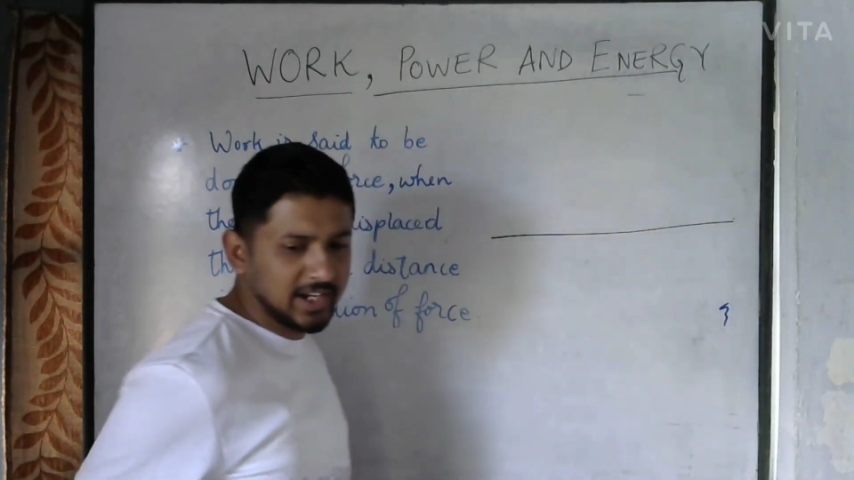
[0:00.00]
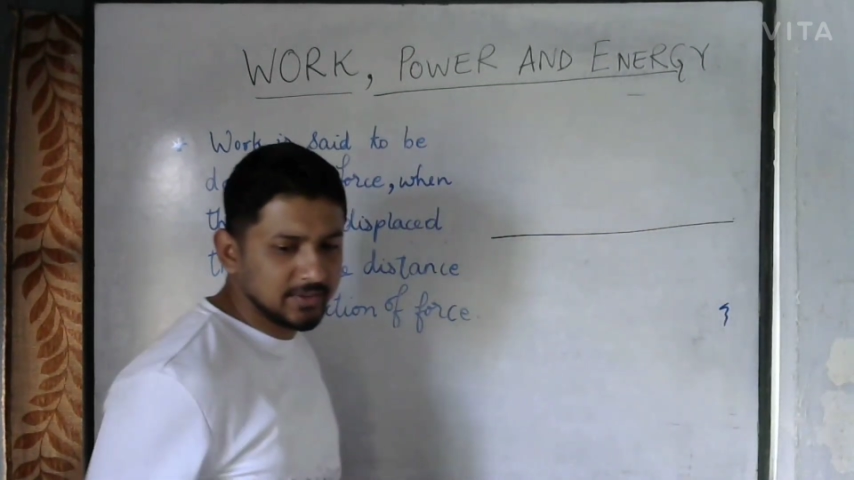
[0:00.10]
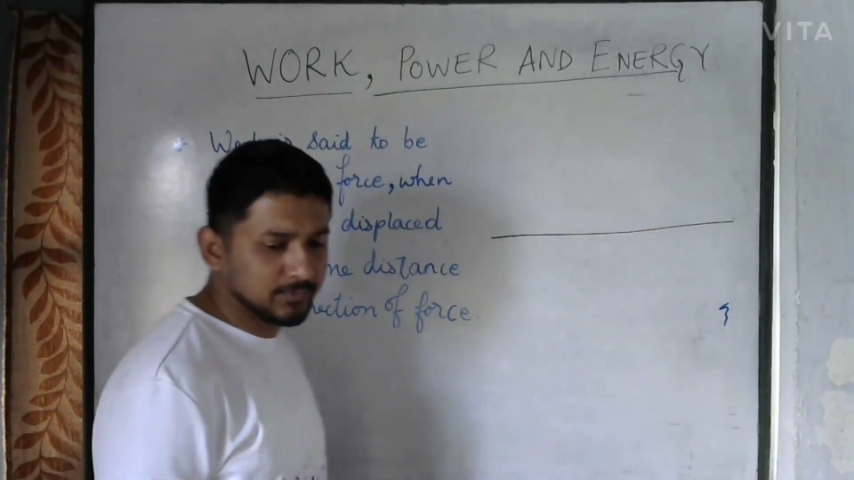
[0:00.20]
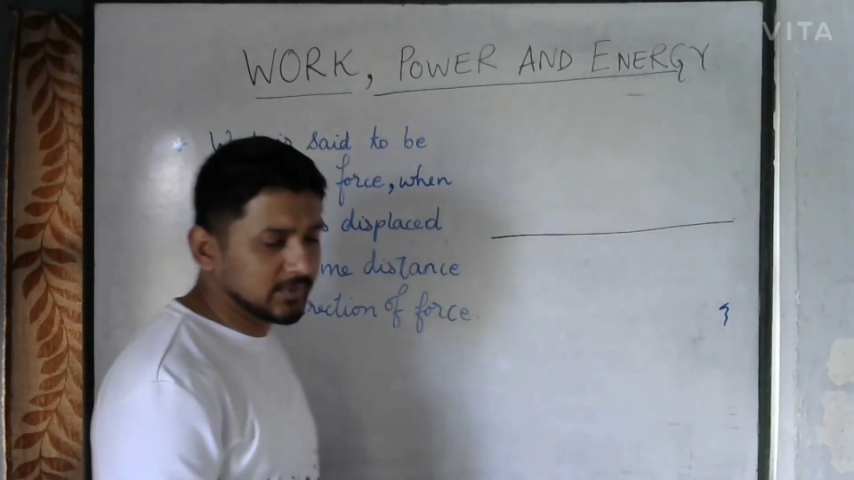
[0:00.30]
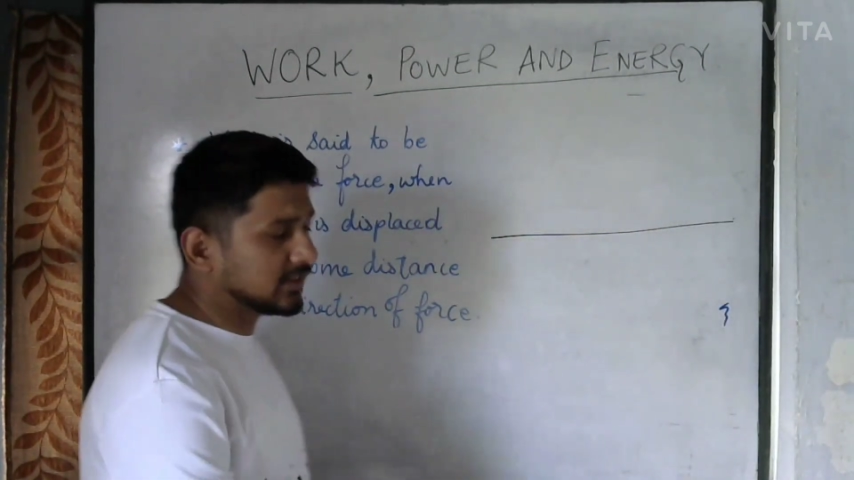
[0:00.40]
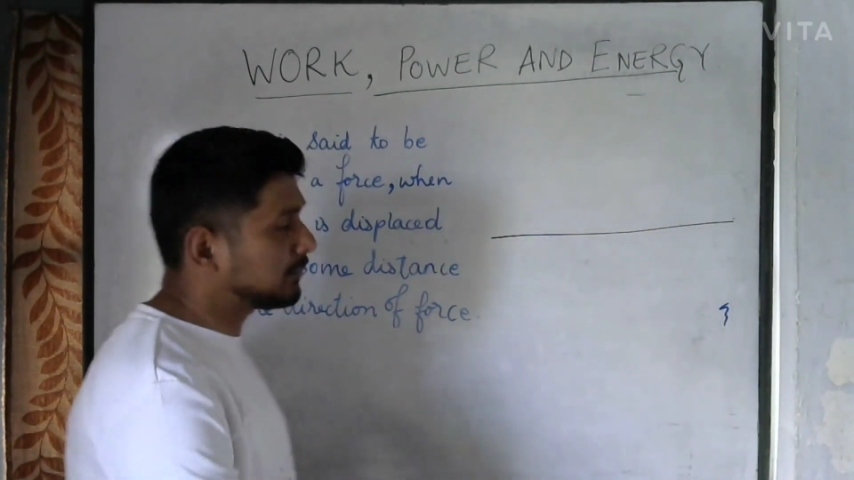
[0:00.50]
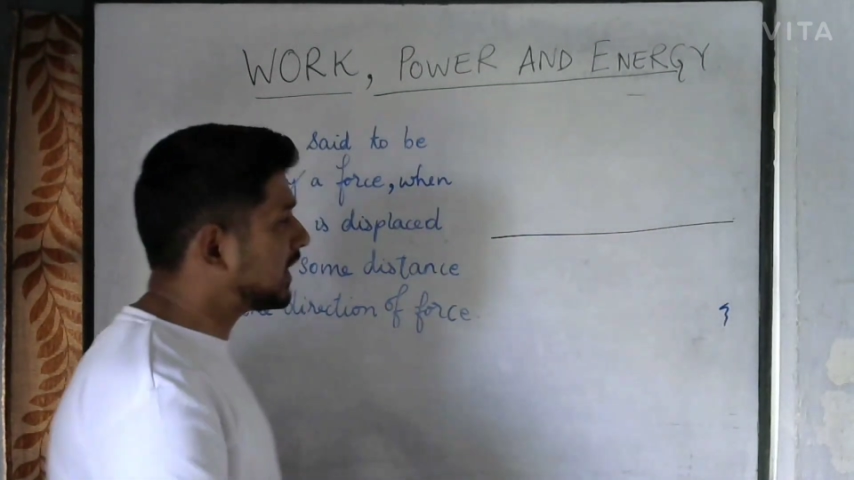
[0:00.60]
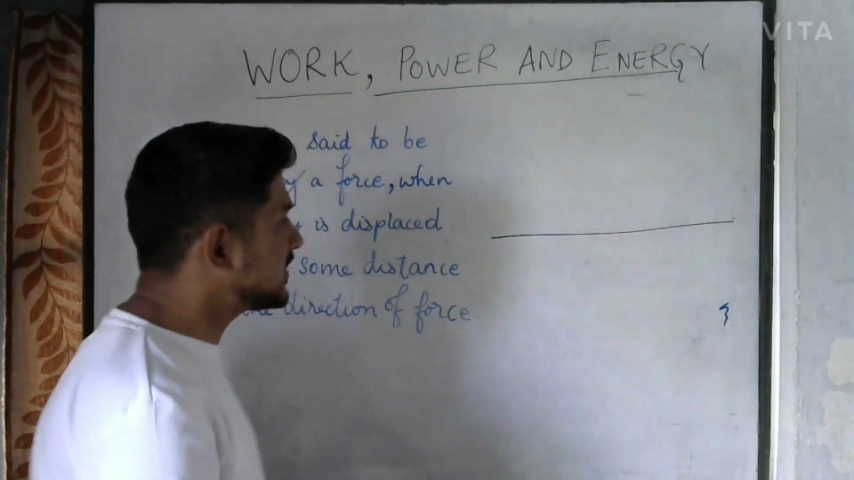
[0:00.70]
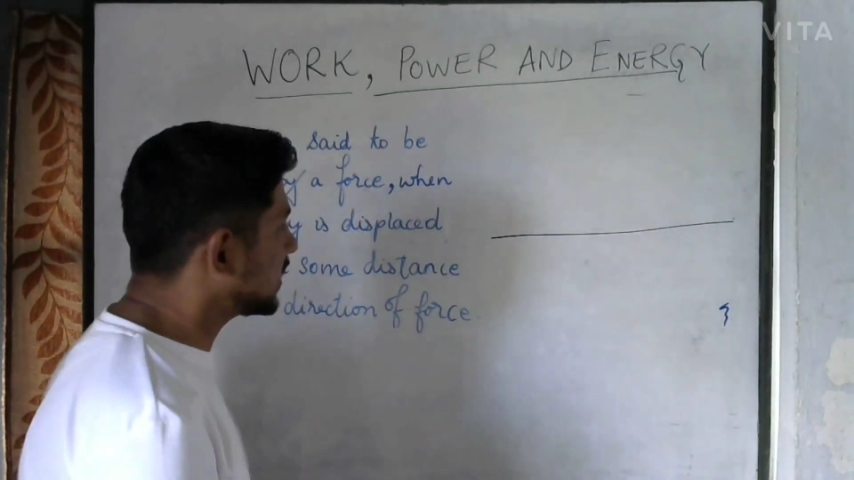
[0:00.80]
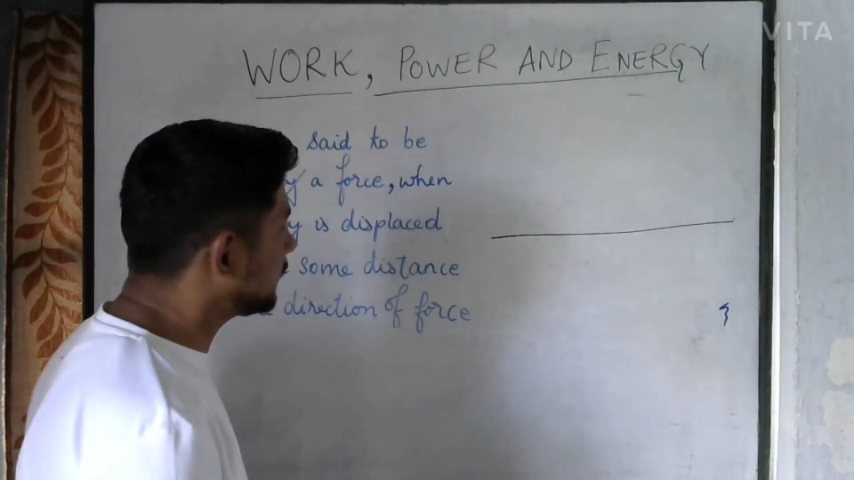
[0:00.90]
This is a plane
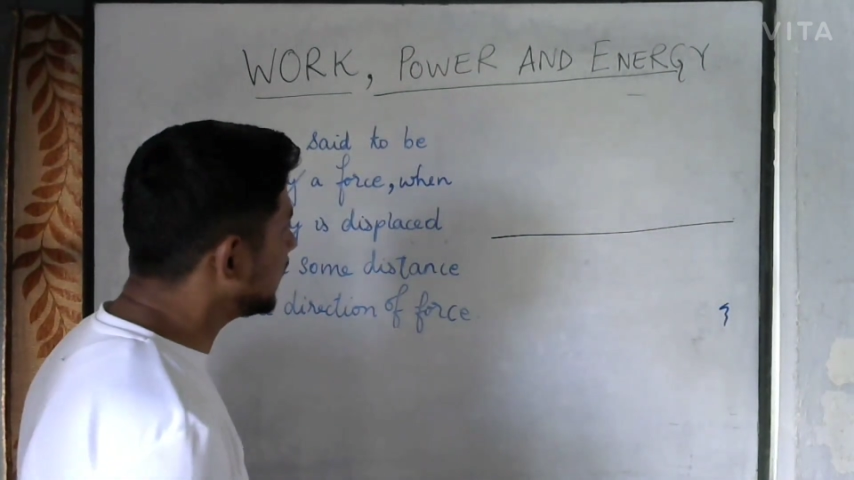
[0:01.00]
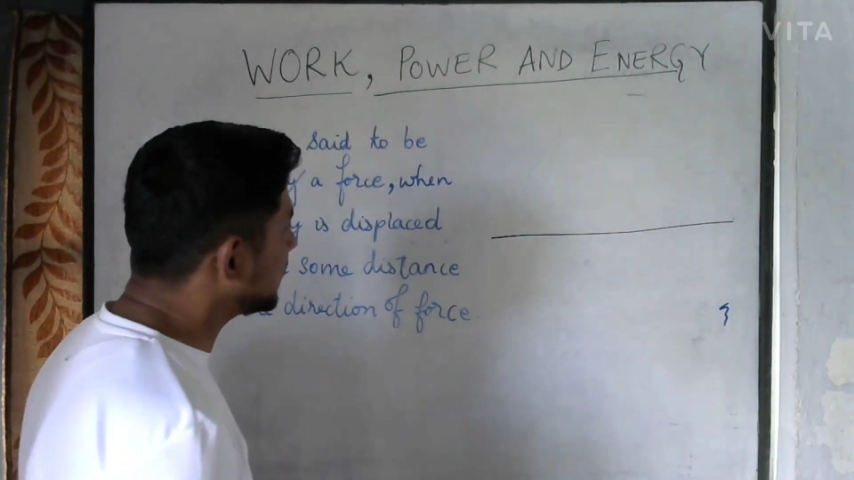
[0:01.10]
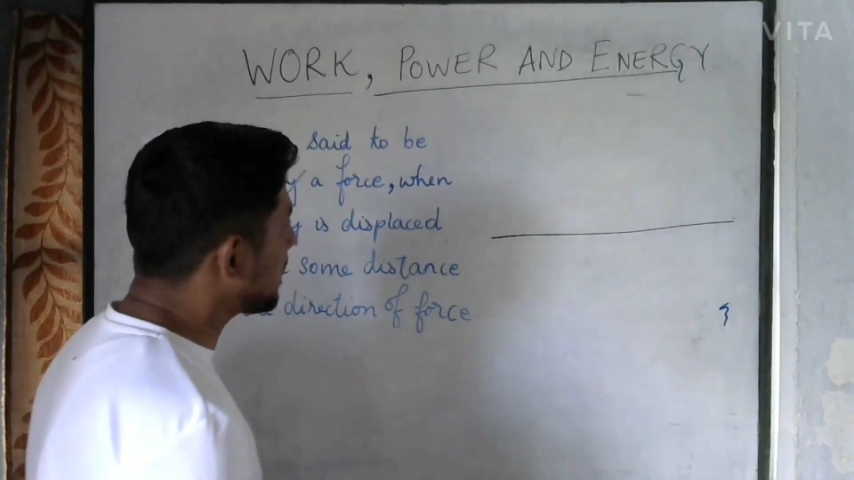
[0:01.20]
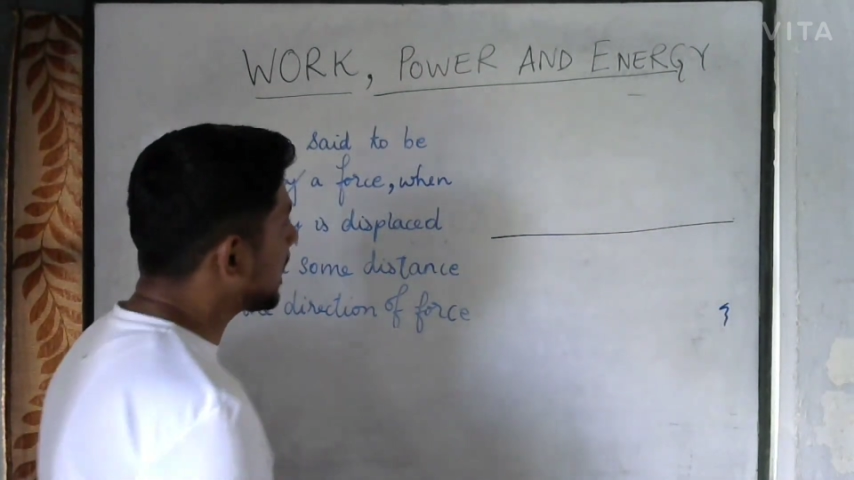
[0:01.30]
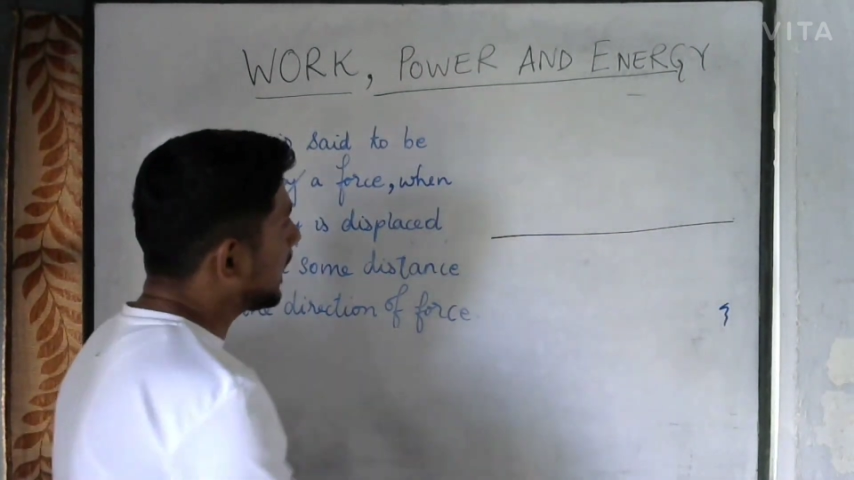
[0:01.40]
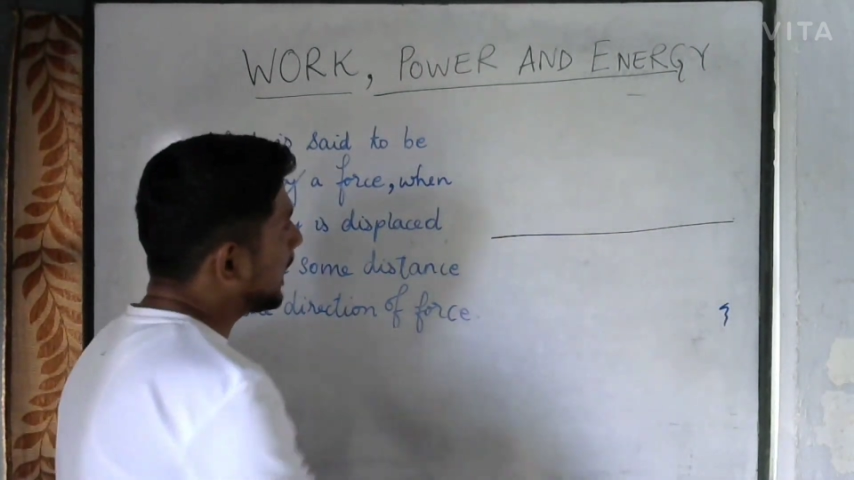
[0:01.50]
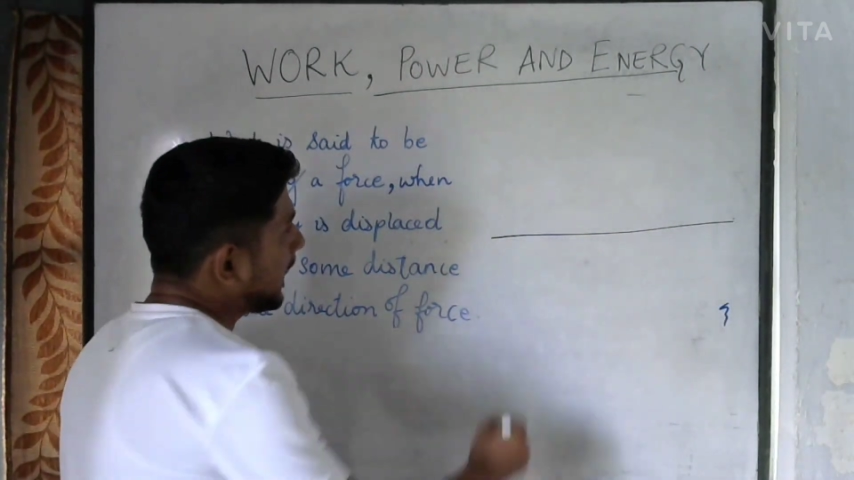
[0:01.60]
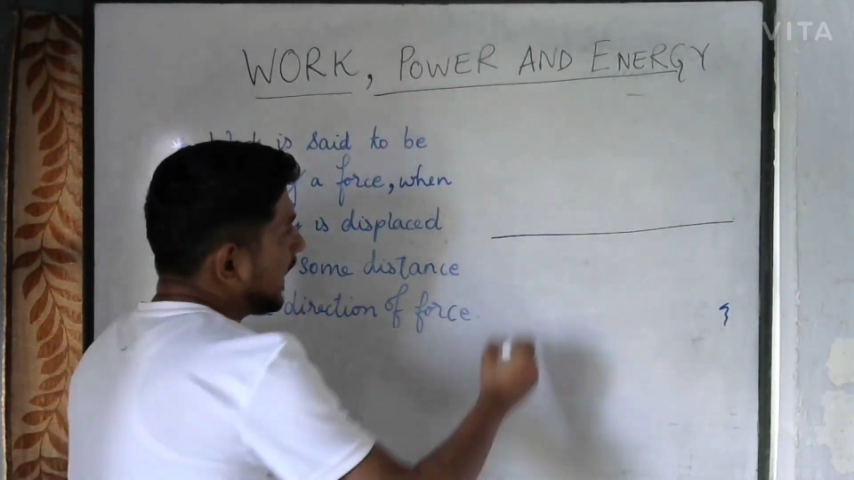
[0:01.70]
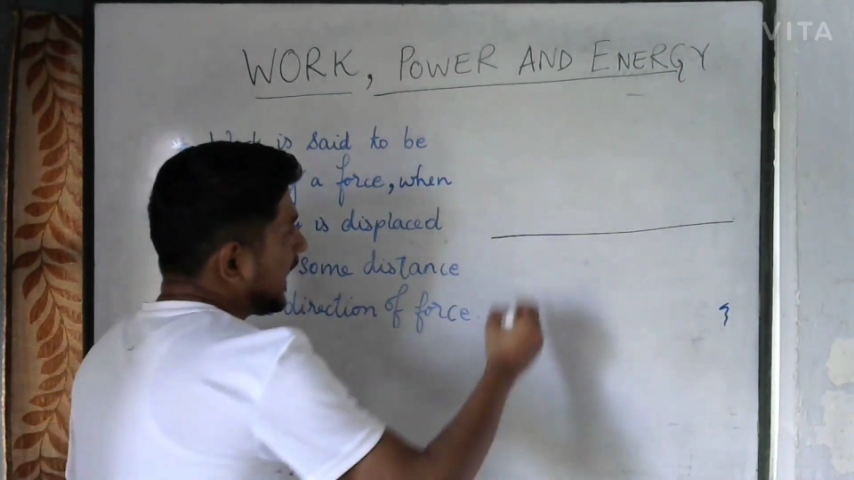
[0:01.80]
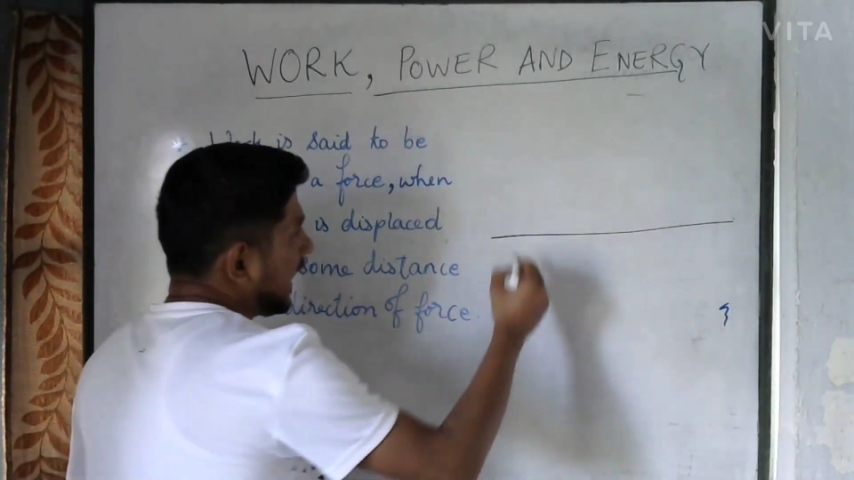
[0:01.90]
surface,
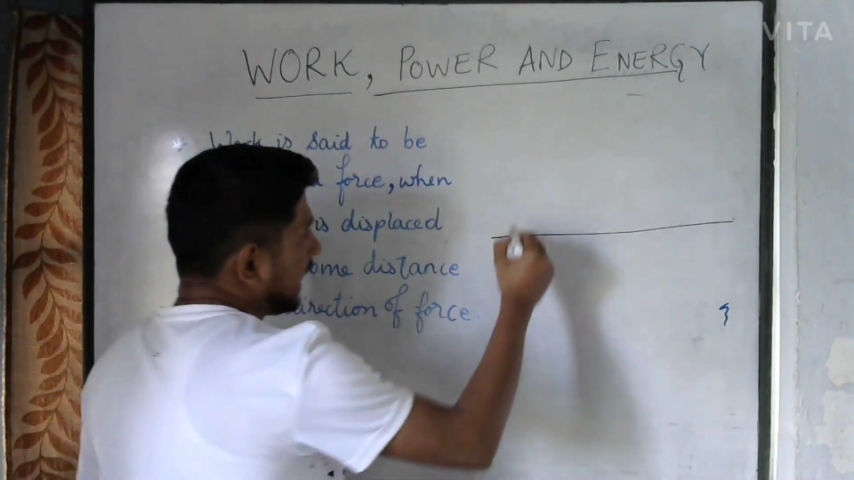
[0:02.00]
and